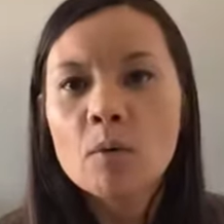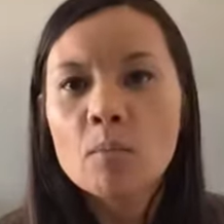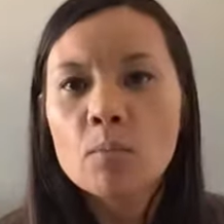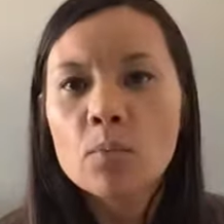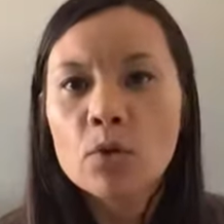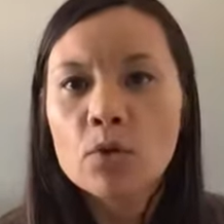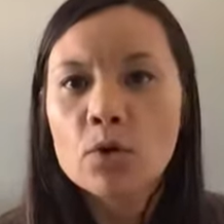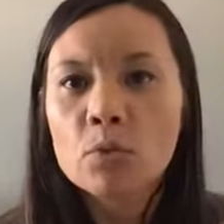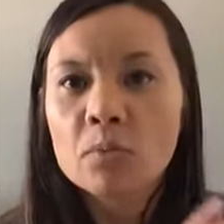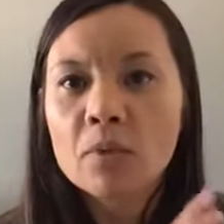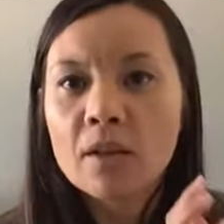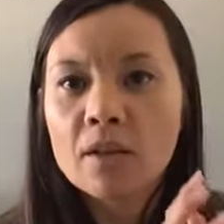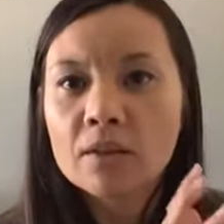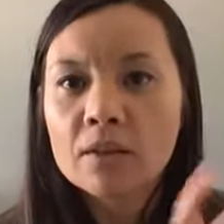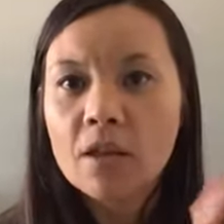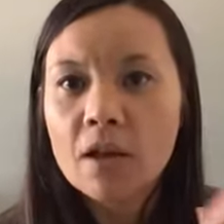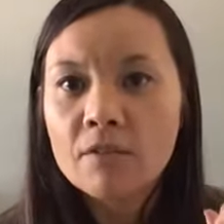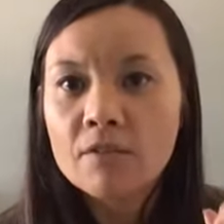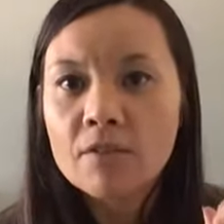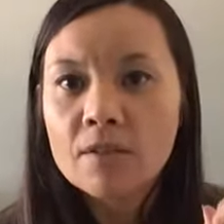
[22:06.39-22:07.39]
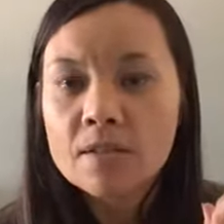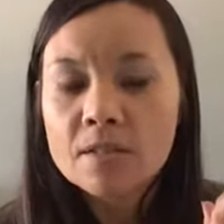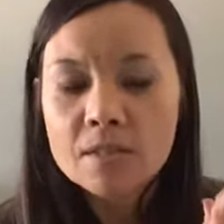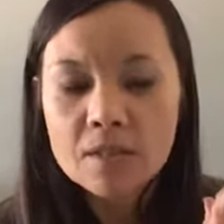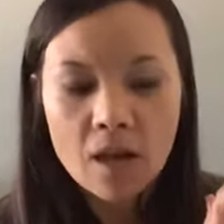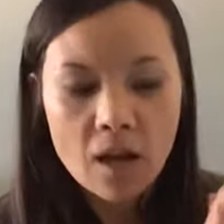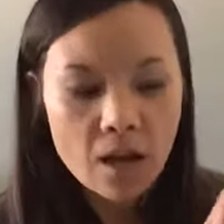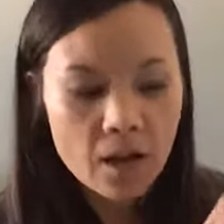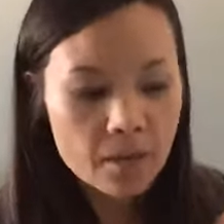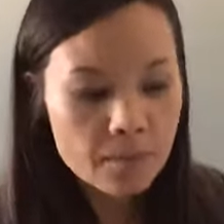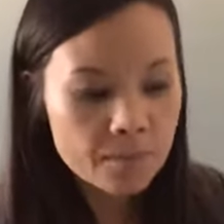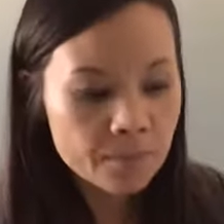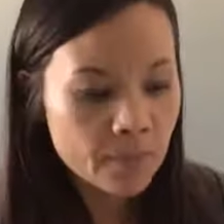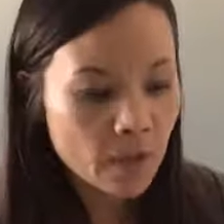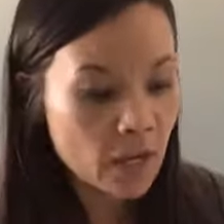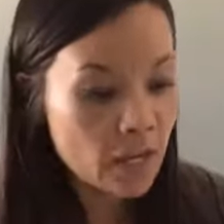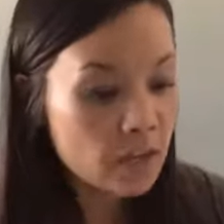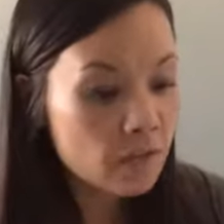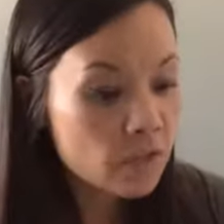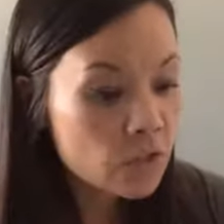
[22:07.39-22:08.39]
Boom, love this guy.
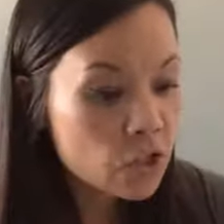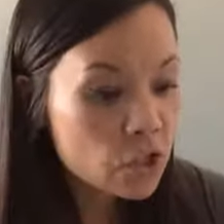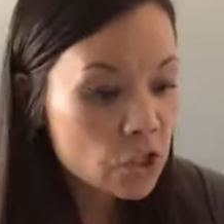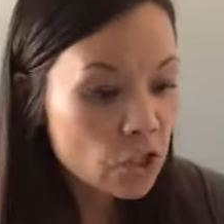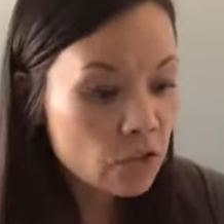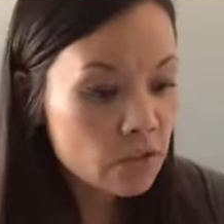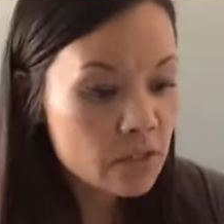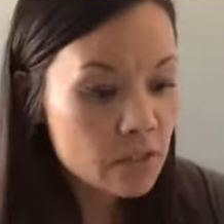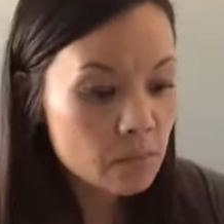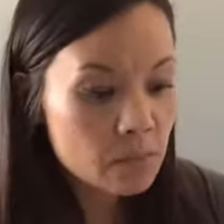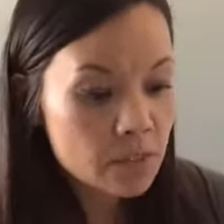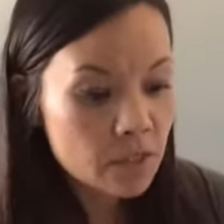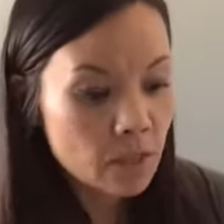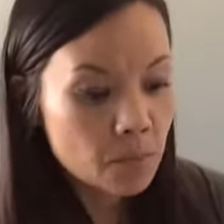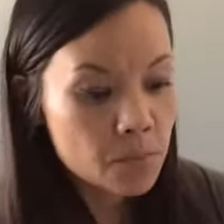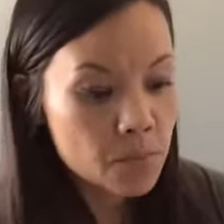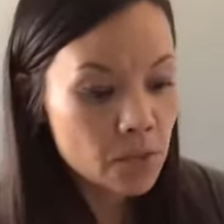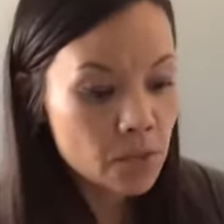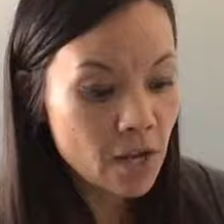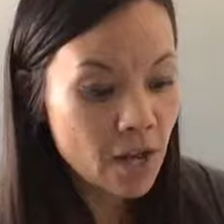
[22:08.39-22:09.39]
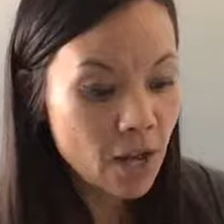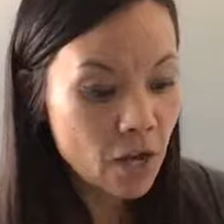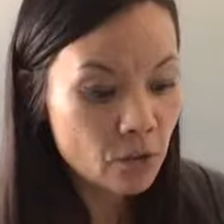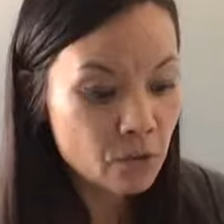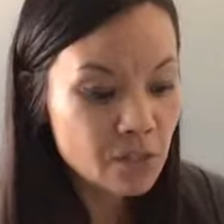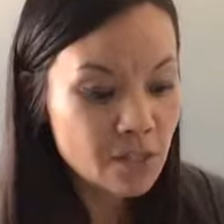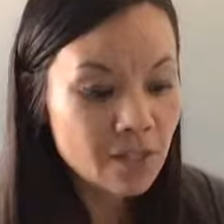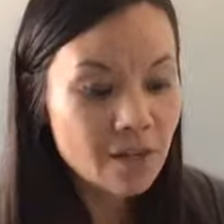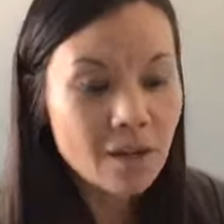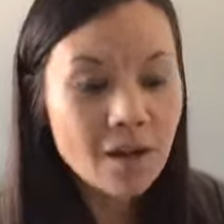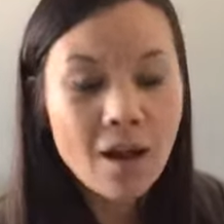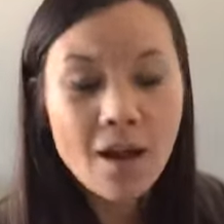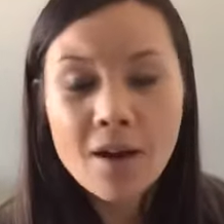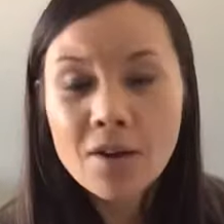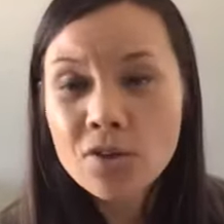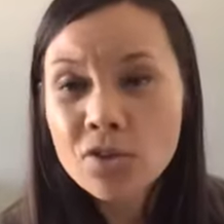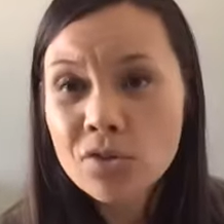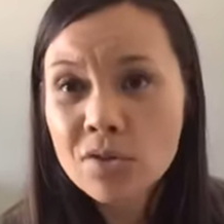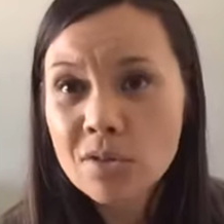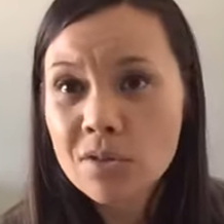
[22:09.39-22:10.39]
I even shared some tips on how to get
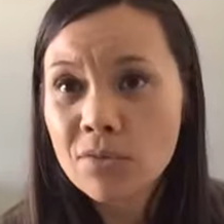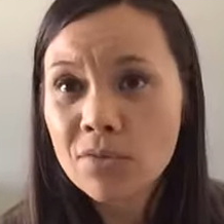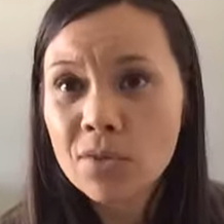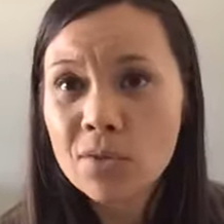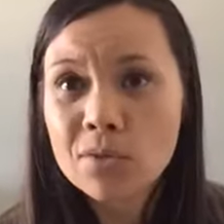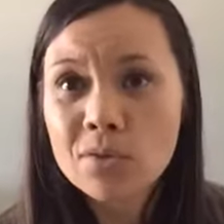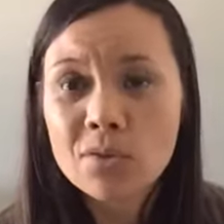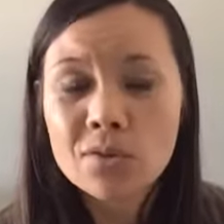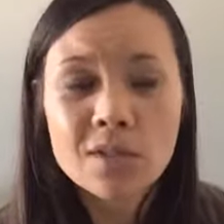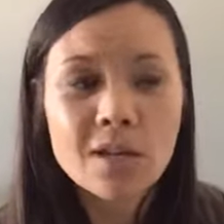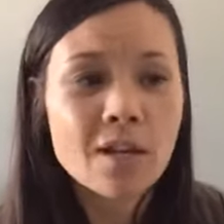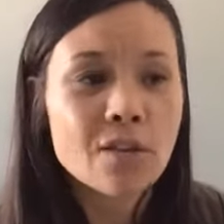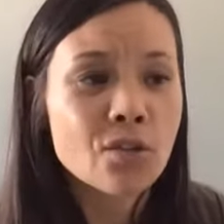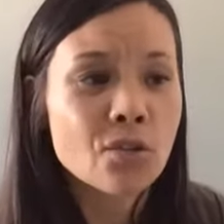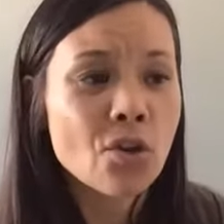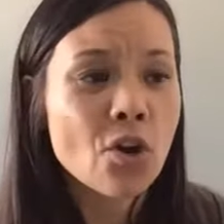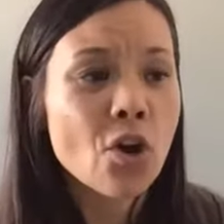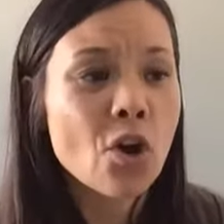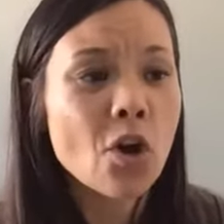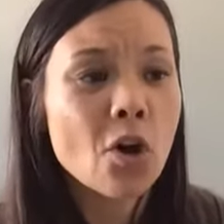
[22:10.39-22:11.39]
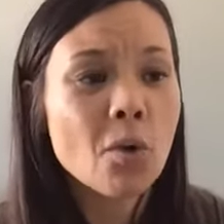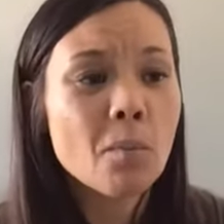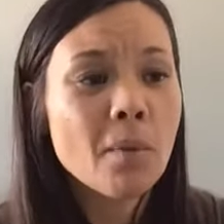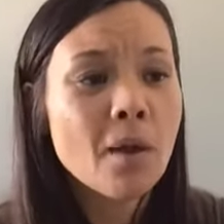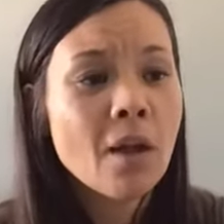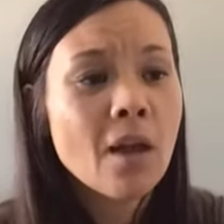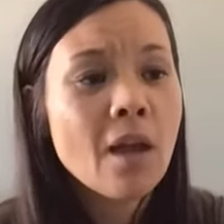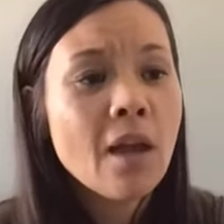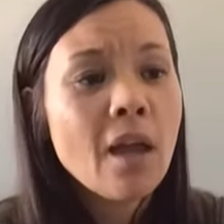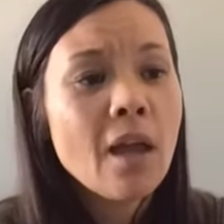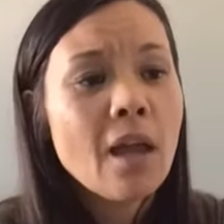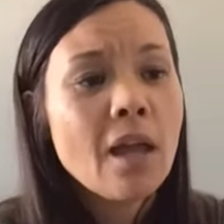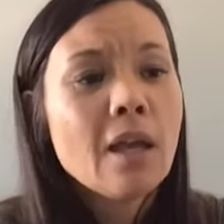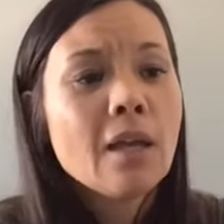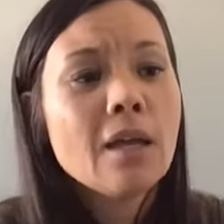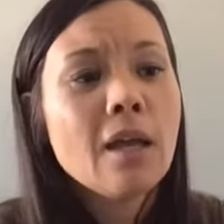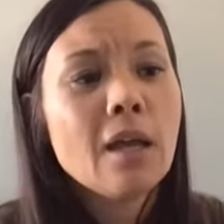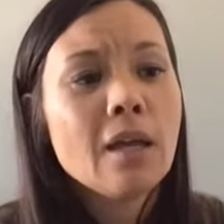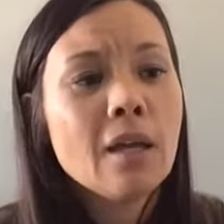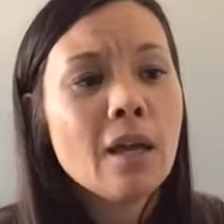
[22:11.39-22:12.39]
extra diffusers in your home,
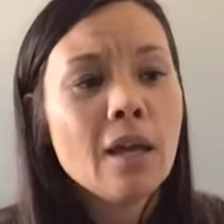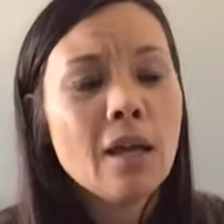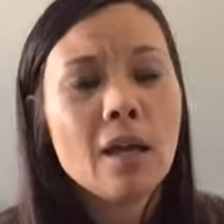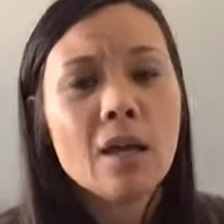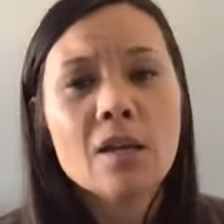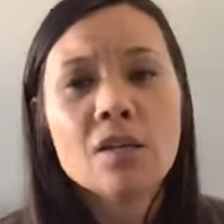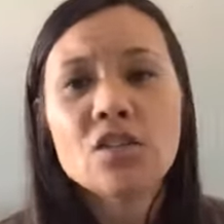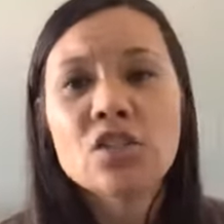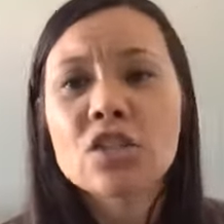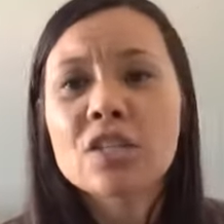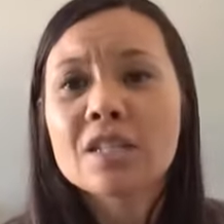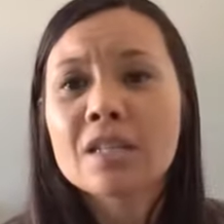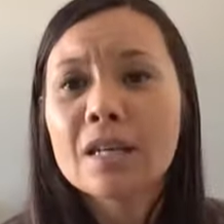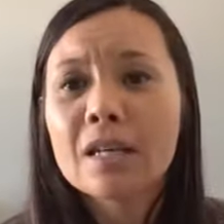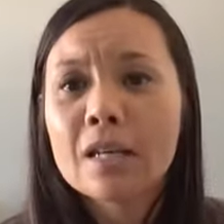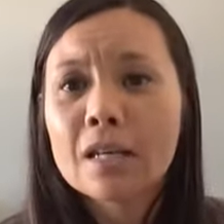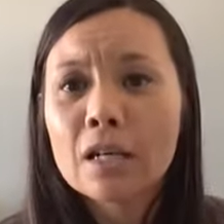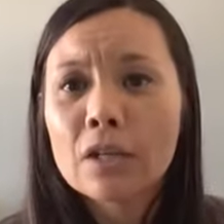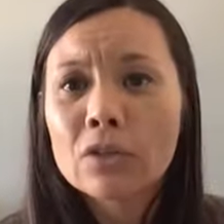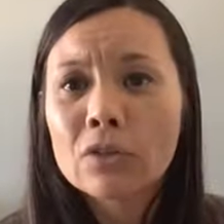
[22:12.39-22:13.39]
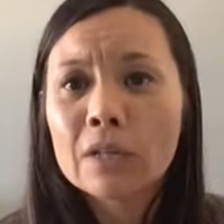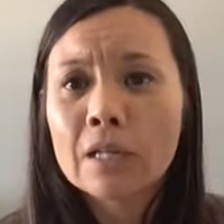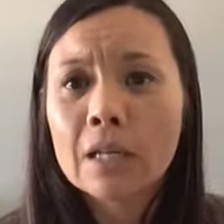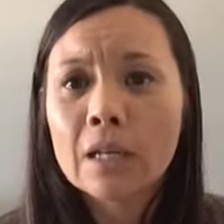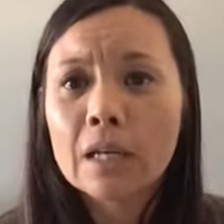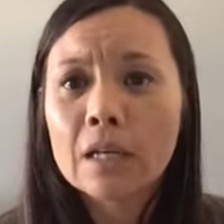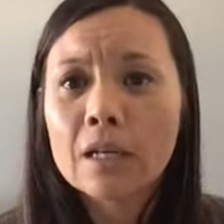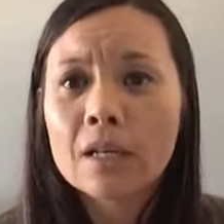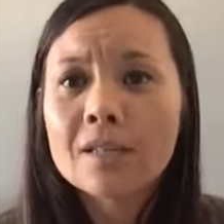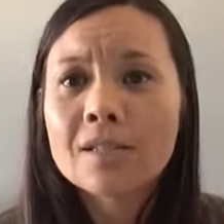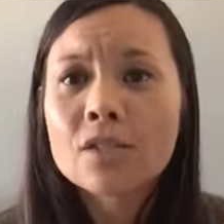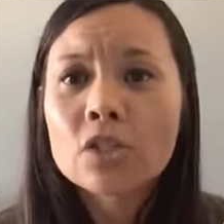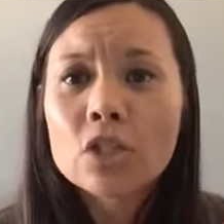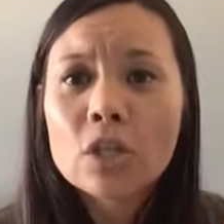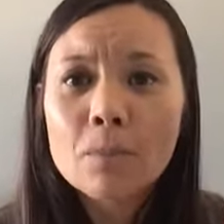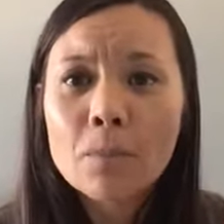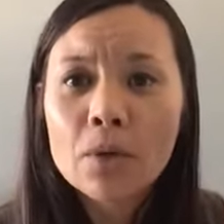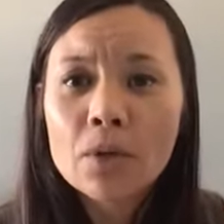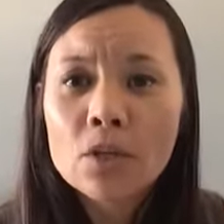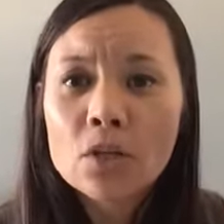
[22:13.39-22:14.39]
AKA just get another kit. It's
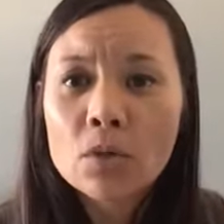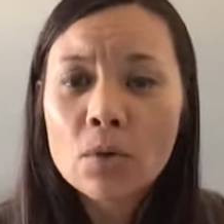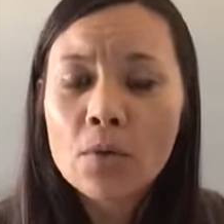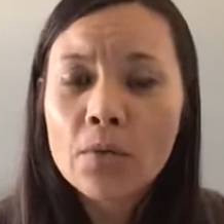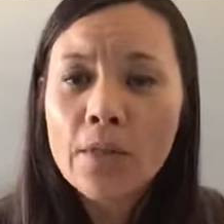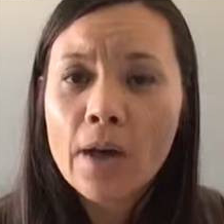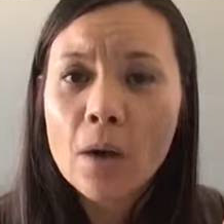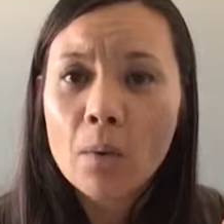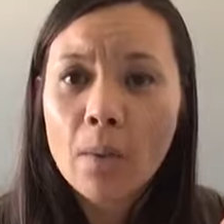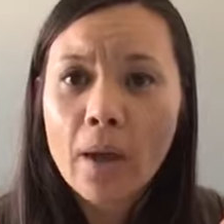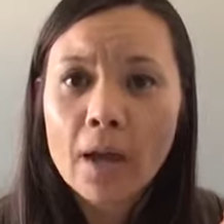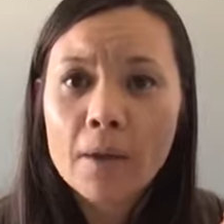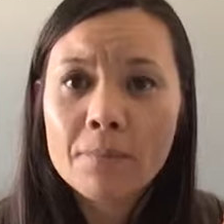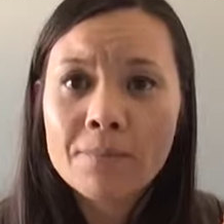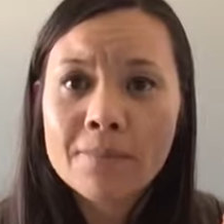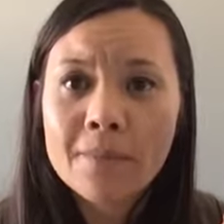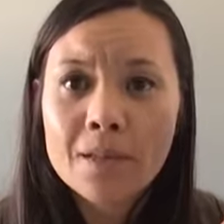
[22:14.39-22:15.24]
cheaper to do it that way.